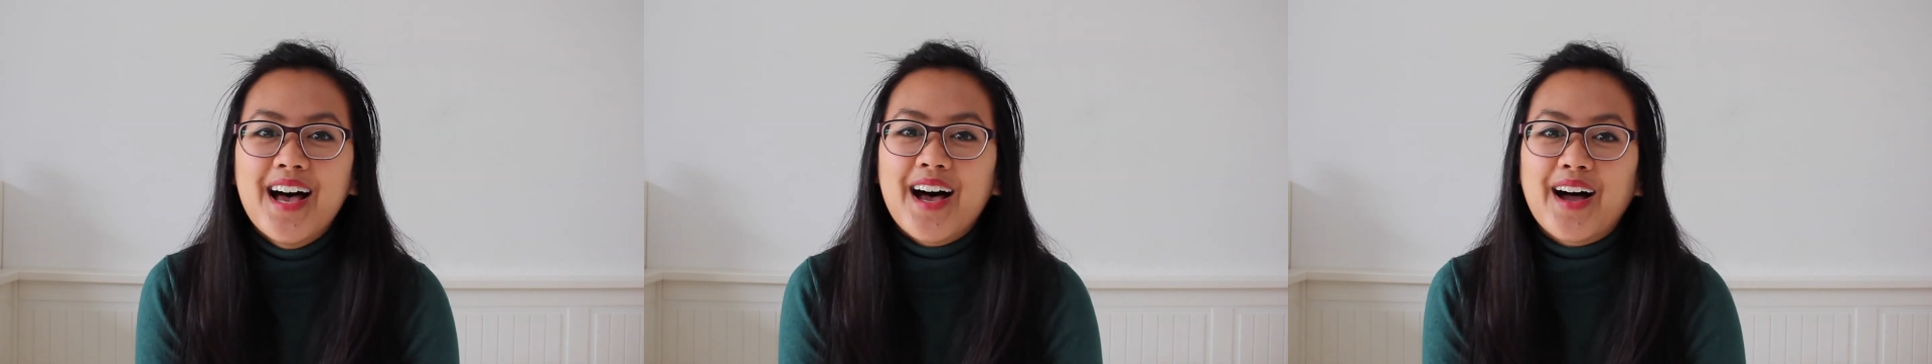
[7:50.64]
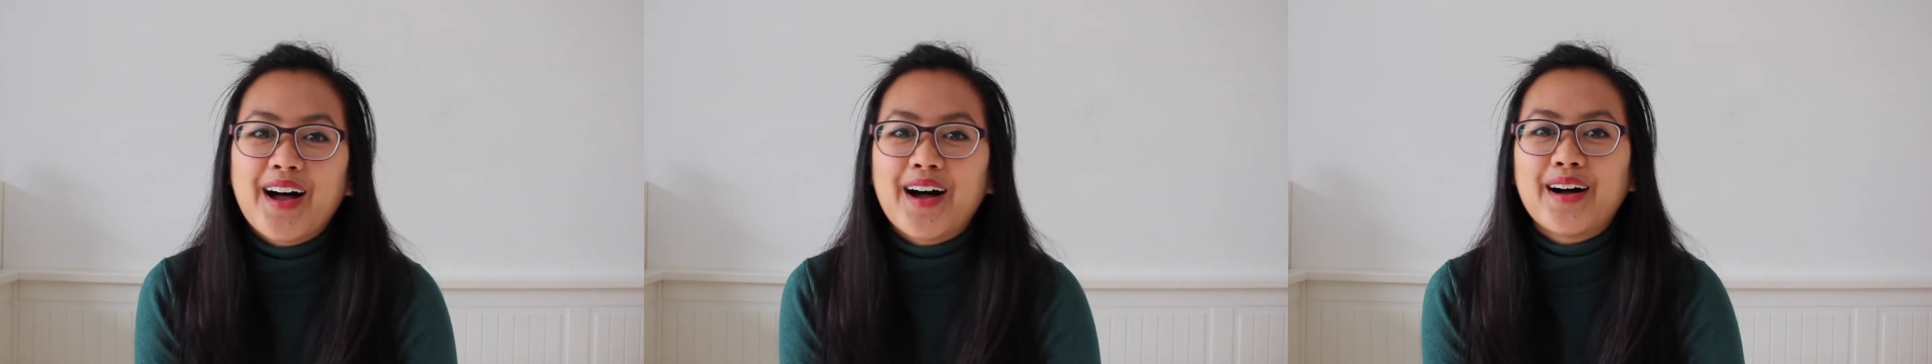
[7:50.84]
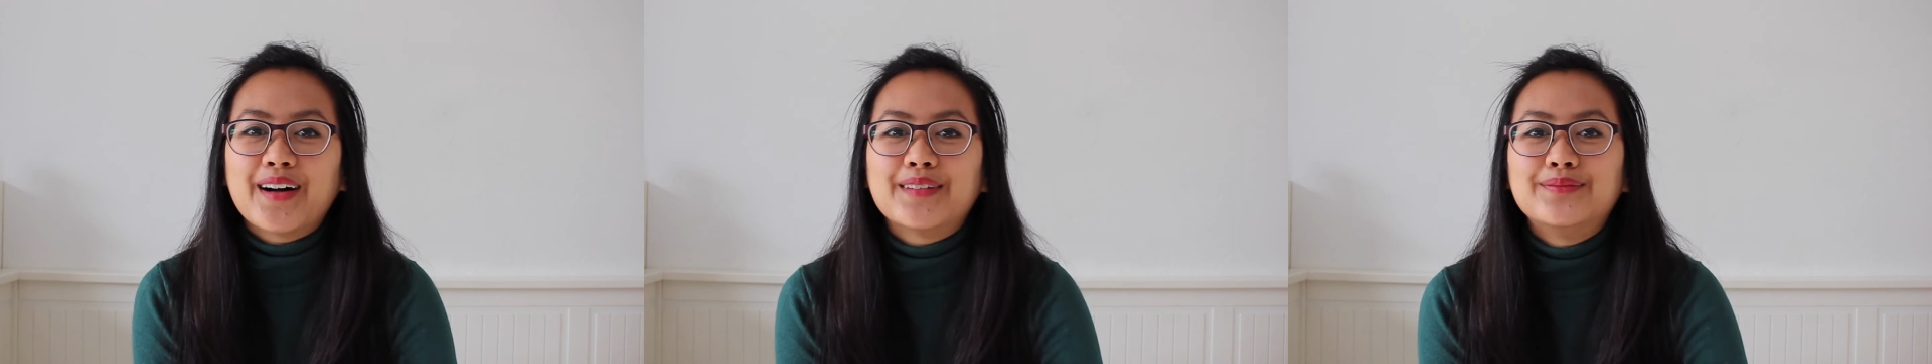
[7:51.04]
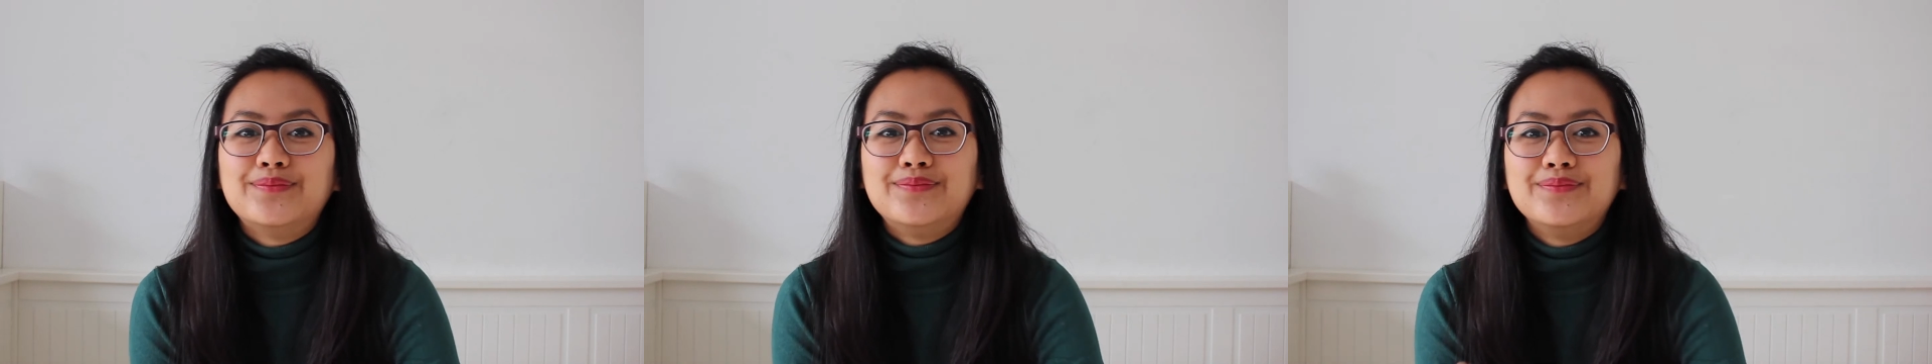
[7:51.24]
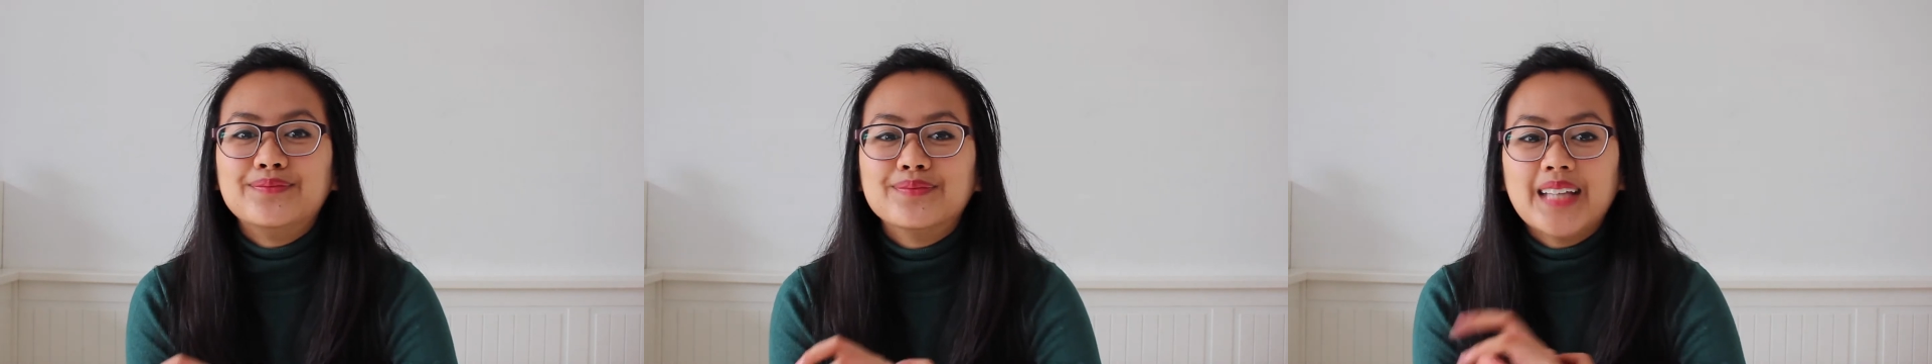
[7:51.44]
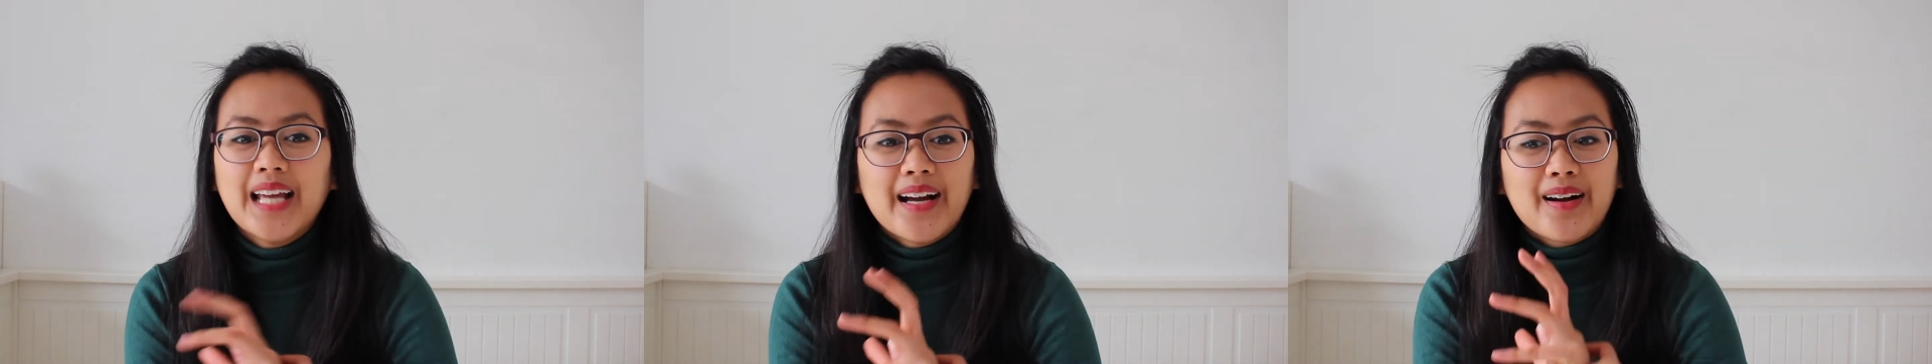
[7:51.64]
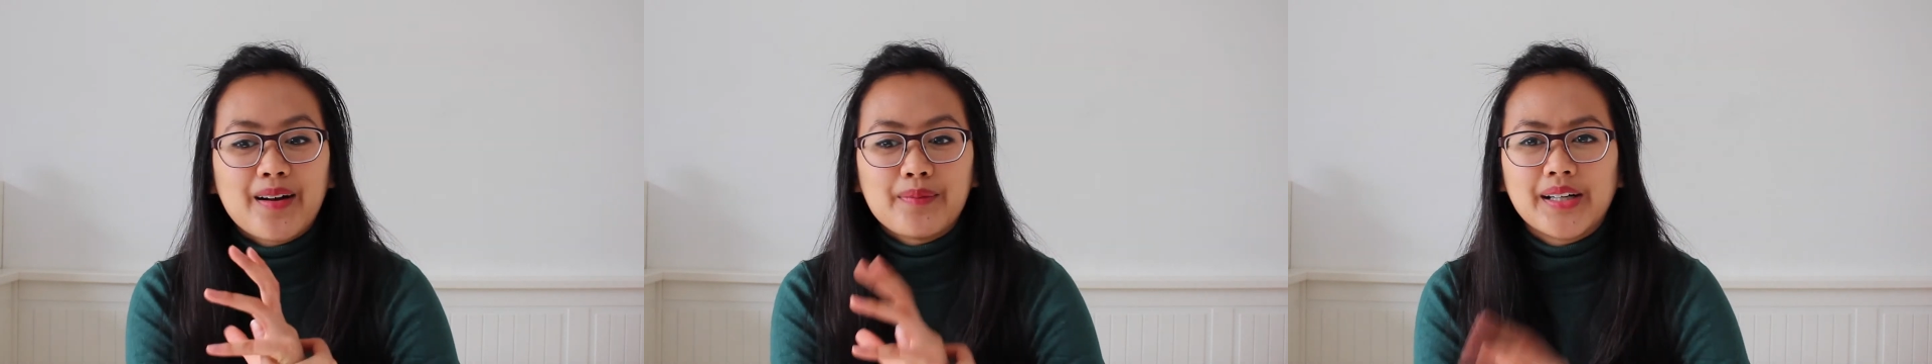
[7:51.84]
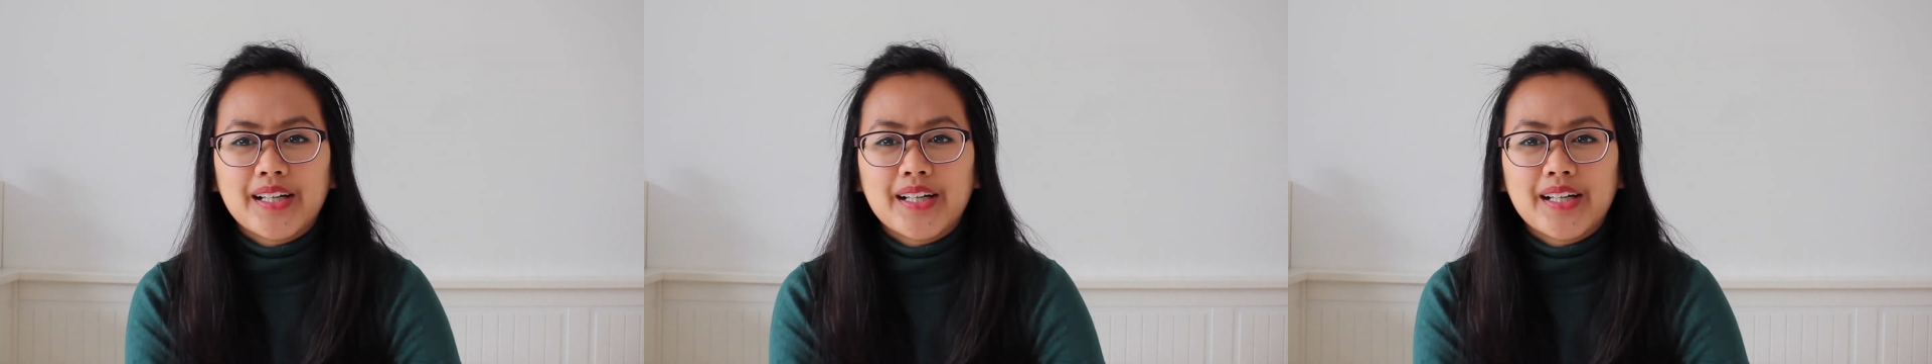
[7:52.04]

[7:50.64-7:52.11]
Yeah,